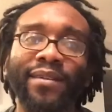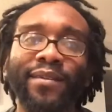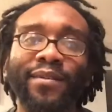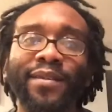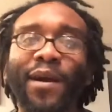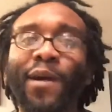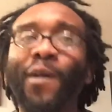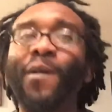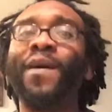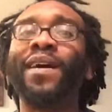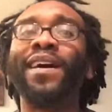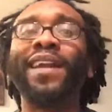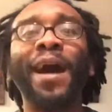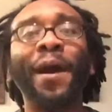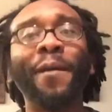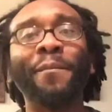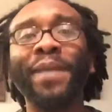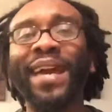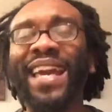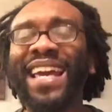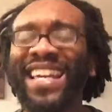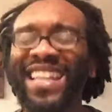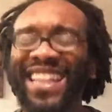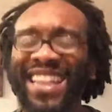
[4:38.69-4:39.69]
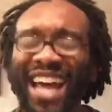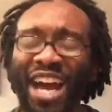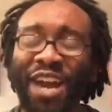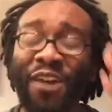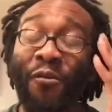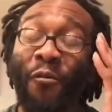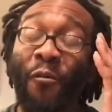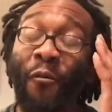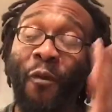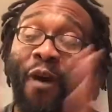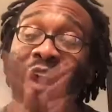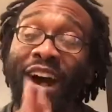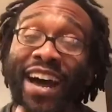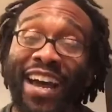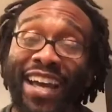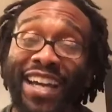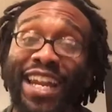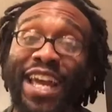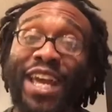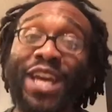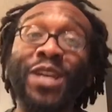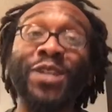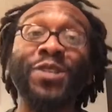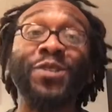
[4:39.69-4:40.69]
You know what I mean? Like
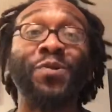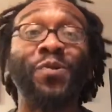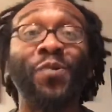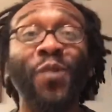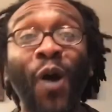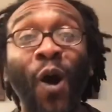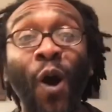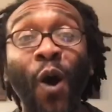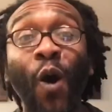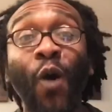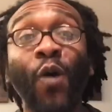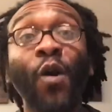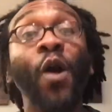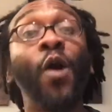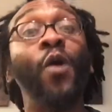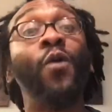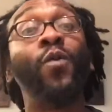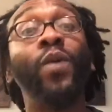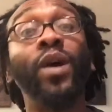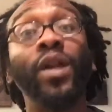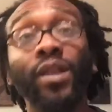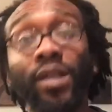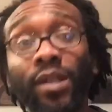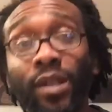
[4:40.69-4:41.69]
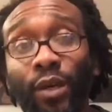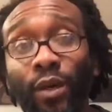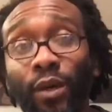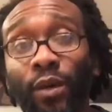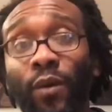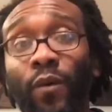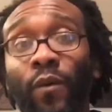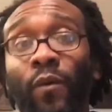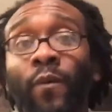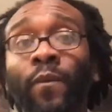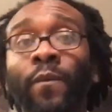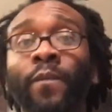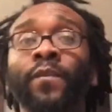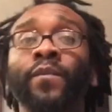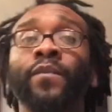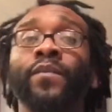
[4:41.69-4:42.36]
what is wrong with you?